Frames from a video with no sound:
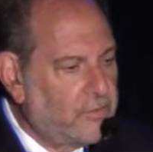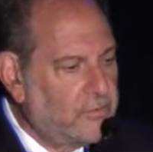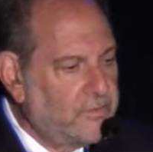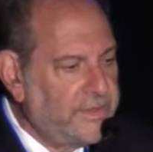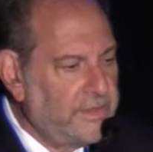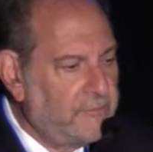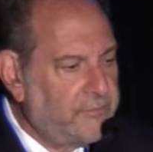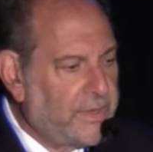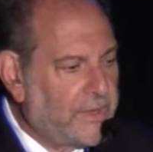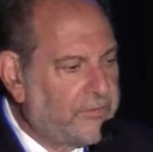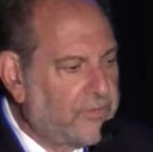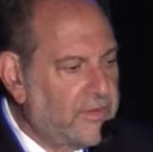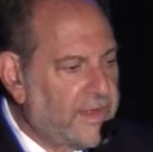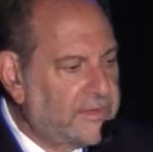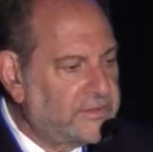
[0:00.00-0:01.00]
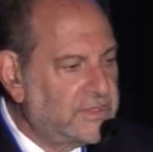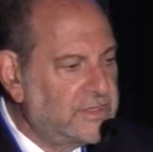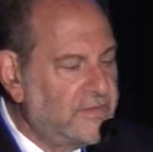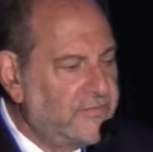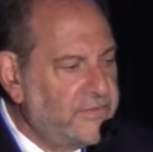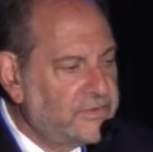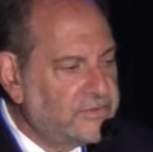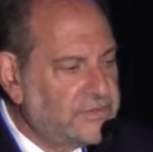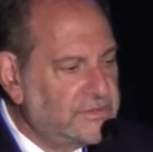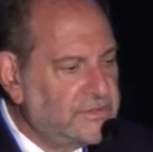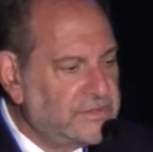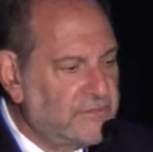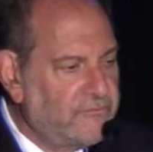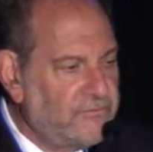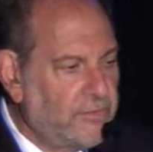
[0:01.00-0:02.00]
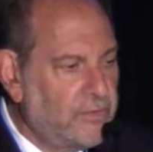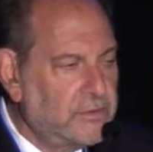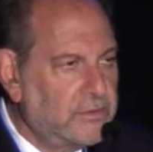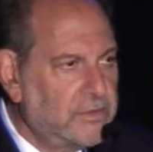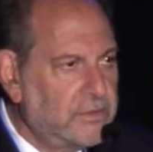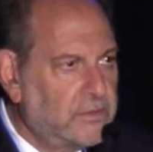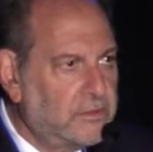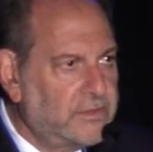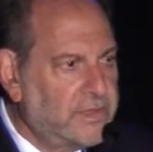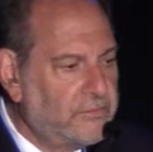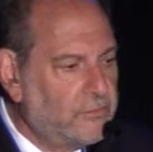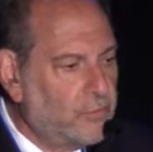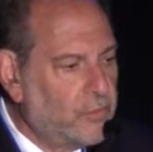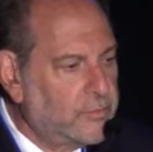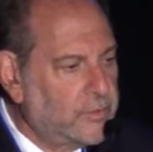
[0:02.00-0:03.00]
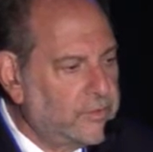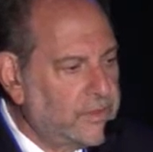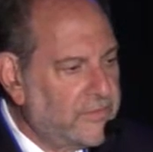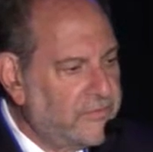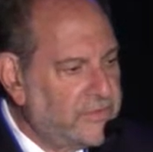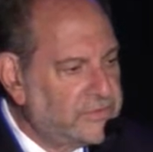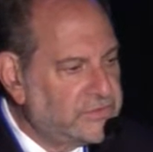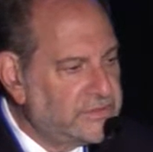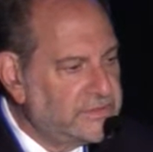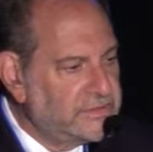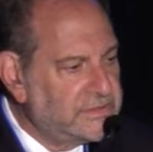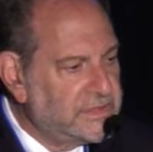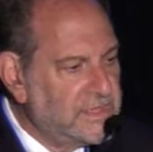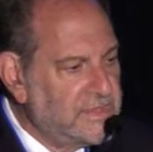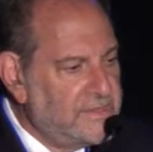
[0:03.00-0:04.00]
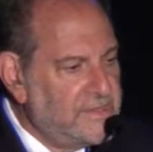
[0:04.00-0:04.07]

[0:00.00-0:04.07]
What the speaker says: only in pathologic conditions and very little in normal conditions.